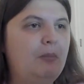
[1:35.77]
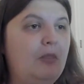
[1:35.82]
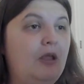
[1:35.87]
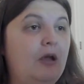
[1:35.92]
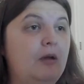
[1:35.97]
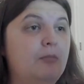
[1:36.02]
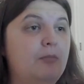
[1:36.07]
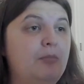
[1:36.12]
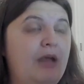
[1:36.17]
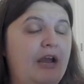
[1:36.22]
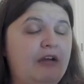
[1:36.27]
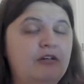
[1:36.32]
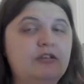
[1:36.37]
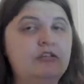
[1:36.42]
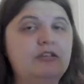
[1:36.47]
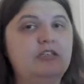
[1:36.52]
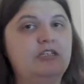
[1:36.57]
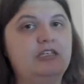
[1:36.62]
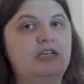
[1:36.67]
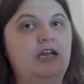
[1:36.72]

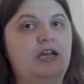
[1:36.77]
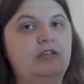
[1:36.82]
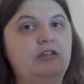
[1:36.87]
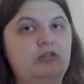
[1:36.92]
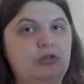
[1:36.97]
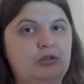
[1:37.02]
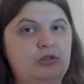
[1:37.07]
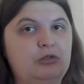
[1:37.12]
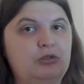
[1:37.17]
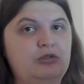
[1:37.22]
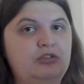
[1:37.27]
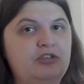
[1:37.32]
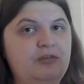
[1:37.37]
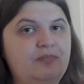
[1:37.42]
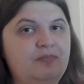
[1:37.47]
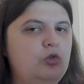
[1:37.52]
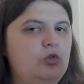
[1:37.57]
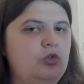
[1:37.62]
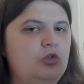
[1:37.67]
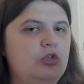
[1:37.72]
Apparently I learned
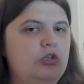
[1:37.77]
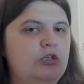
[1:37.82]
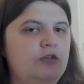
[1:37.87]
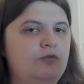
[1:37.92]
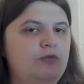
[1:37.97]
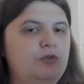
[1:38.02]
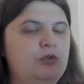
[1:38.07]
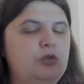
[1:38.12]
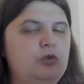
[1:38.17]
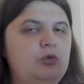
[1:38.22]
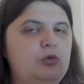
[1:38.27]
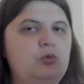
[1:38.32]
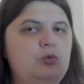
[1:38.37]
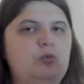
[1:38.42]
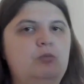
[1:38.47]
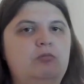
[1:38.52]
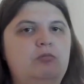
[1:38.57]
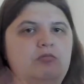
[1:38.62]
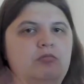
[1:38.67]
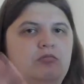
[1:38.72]
if
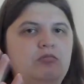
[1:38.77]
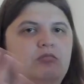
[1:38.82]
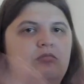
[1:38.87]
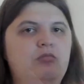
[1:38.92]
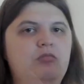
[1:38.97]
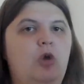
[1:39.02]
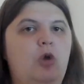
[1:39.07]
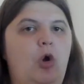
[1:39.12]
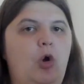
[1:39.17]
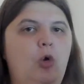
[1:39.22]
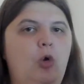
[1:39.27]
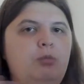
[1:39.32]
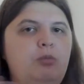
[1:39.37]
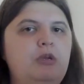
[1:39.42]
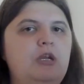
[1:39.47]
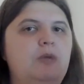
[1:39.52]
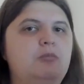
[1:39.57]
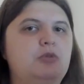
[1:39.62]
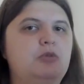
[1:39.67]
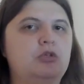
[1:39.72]
you
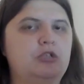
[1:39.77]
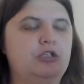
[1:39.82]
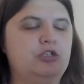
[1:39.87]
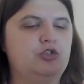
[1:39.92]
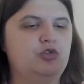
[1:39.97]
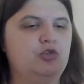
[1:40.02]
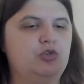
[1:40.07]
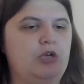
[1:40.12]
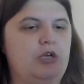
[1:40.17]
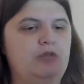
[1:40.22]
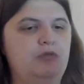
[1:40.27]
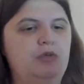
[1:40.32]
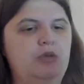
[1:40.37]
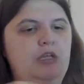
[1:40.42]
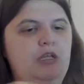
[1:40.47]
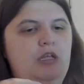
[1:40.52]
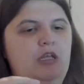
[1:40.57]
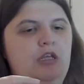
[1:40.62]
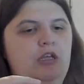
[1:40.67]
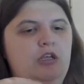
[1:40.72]
open up your disk drive,
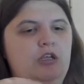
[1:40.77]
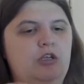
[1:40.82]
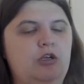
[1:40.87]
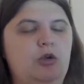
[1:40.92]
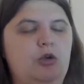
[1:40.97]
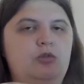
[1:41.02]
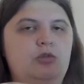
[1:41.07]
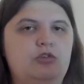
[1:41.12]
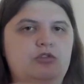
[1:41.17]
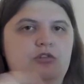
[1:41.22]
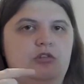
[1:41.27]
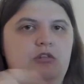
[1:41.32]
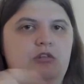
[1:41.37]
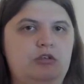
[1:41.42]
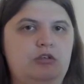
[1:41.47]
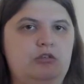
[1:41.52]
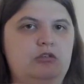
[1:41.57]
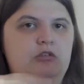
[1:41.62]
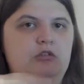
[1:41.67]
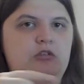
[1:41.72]
there's a
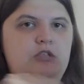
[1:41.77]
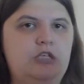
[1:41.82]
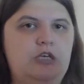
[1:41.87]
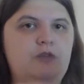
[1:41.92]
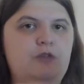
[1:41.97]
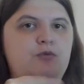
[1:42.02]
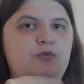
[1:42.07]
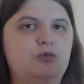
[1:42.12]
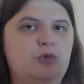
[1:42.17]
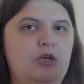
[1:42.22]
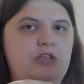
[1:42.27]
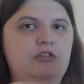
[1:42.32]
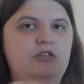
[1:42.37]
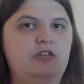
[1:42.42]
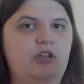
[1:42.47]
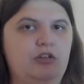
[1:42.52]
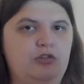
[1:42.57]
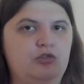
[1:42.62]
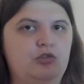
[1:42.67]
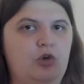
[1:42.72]
little infrared
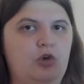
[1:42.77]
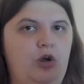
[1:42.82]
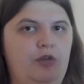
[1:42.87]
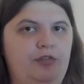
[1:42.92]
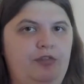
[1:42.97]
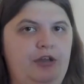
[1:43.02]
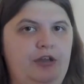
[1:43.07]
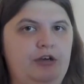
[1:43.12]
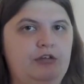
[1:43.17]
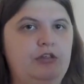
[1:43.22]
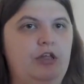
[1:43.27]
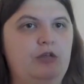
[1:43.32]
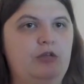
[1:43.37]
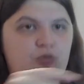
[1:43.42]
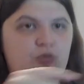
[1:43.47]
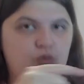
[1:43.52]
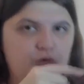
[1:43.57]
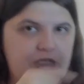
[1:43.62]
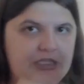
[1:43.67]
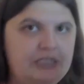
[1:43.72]
sensor on there
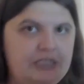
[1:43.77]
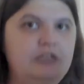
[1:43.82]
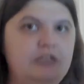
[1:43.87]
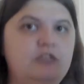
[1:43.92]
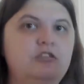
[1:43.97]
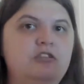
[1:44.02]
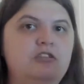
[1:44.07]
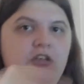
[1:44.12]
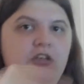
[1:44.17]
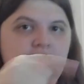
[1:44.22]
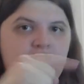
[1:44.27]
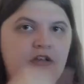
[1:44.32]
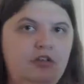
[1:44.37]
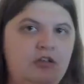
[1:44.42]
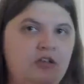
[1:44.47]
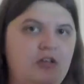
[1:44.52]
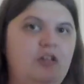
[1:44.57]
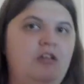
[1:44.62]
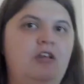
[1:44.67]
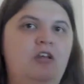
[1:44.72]
that reads
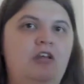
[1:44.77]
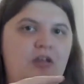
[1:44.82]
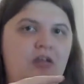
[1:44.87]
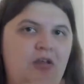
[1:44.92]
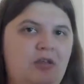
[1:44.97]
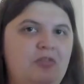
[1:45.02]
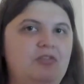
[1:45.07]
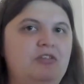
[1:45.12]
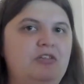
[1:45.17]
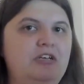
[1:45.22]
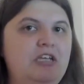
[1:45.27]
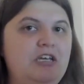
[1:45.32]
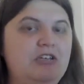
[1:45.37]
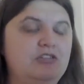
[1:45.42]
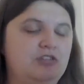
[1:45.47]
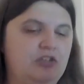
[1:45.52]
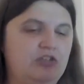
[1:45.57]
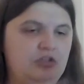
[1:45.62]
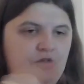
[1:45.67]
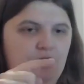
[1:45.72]
the
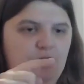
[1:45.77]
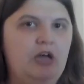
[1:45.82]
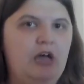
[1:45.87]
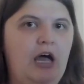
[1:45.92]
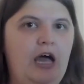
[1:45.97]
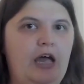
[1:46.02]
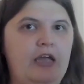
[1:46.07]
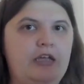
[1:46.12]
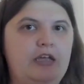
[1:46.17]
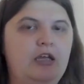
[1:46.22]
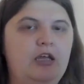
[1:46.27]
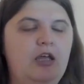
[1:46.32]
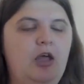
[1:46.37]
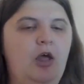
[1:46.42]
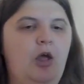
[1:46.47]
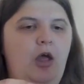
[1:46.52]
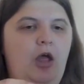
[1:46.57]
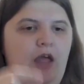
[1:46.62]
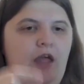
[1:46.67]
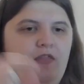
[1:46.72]
disk, the eye.
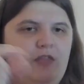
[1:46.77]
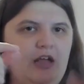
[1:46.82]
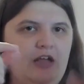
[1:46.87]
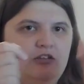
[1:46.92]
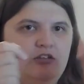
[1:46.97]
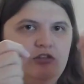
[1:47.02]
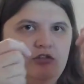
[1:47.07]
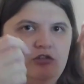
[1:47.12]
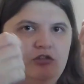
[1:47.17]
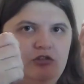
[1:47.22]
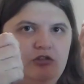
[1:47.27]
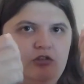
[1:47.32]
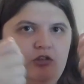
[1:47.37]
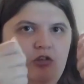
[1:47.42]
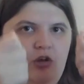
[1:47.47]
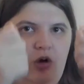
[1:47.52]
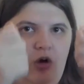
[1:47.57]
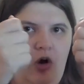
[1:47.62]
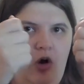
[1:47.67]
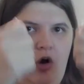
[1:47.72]
And that's
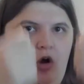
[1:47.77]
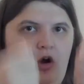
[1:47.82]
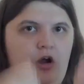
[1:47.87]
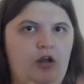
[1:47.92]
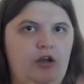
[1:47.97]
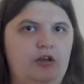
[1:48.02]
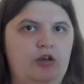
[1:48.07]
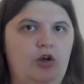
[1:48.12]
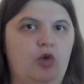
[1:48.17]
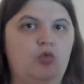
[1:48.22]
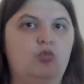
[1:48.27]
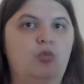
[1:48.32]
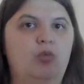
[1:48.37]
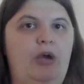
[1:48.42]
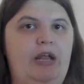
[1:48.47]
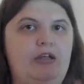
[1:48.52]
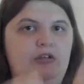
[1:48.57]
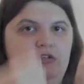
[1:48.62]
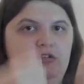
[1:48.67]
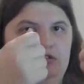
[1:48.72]
on a
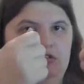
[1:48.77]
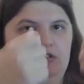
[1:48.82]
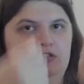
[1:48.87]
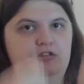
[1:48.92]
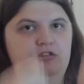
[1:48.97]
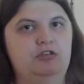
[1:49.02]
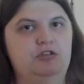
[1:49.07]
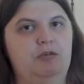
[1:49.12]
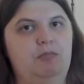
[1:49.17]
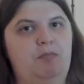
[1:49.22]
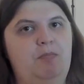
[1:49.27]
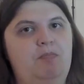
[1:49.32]
rail system.